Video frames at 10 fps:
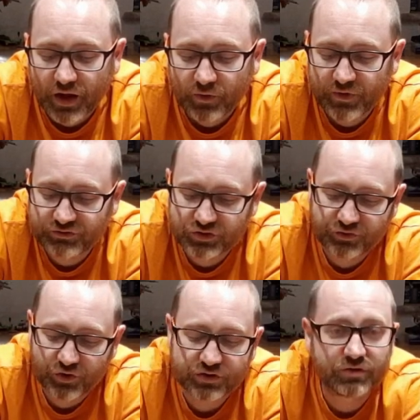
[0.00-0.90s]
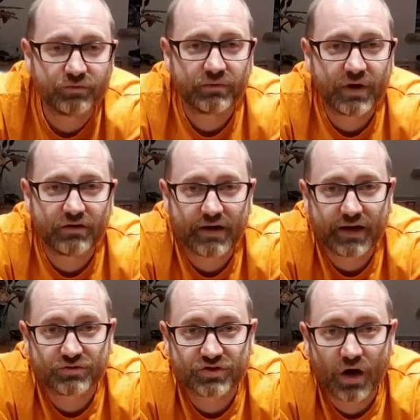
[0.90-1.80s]
We've just thrown some
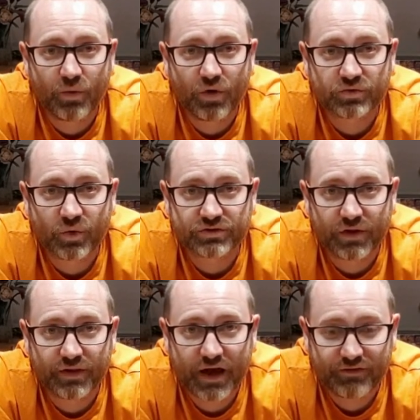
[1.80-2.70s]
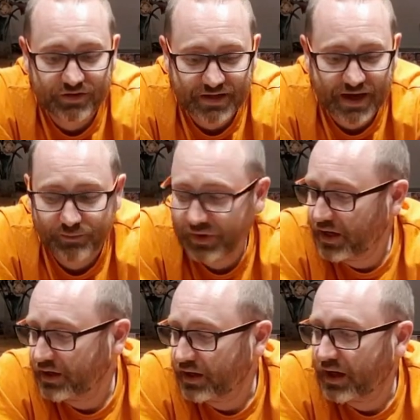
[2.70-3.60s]
random Star Wars ones on there for the time
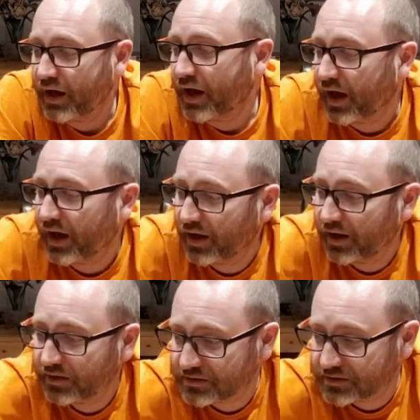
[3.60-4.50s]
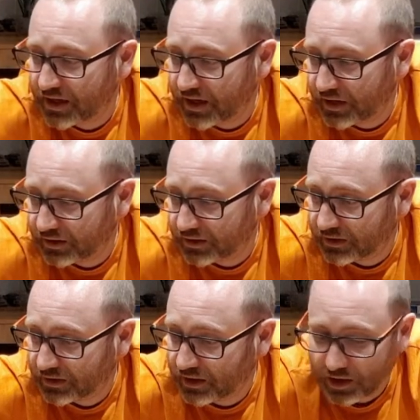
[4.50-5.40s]
being, and but
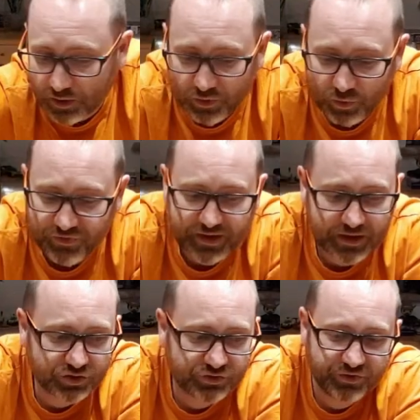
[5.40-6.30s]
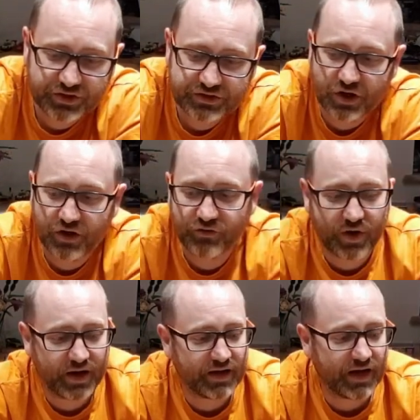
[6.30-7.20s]
we think it just finishes it off
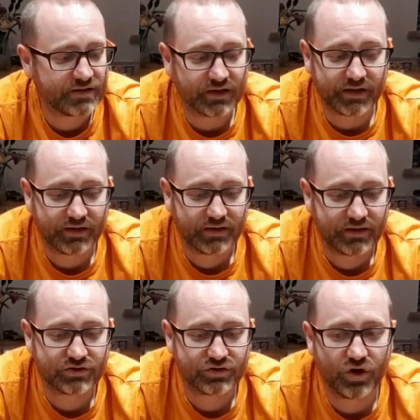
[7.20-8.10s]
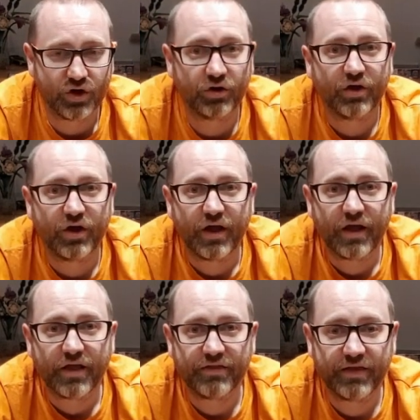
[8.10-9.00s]
quite nicely. So
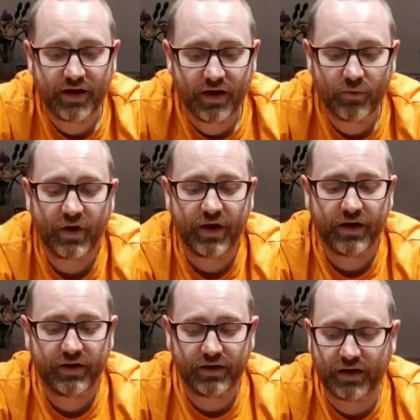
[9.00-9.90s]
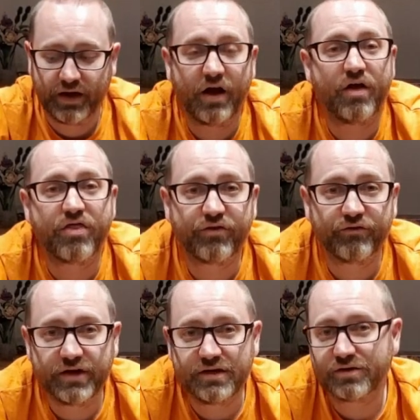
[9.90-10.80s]
they are my
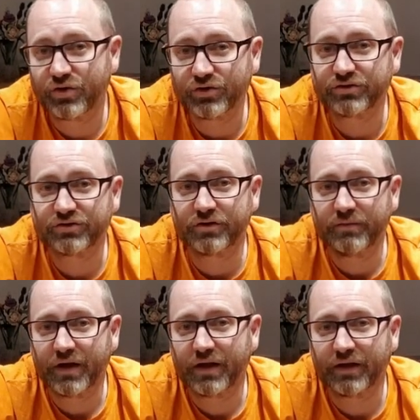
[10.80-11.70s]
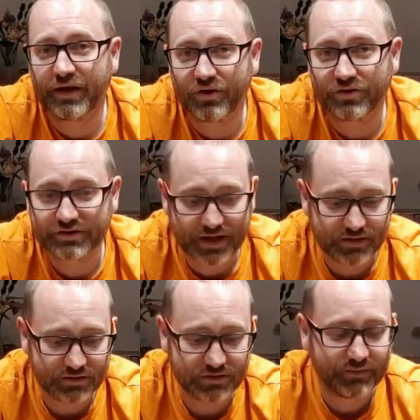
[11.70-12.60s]
3 custom Lego
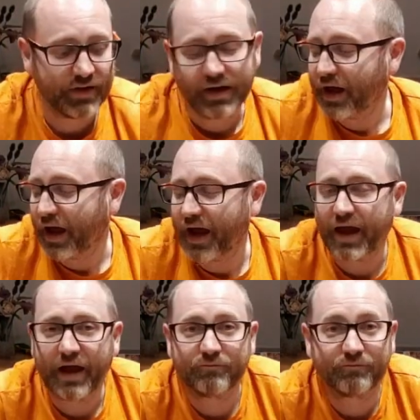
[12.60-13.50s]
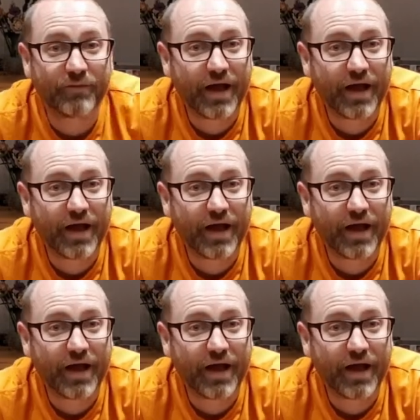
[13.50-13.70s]
stands, and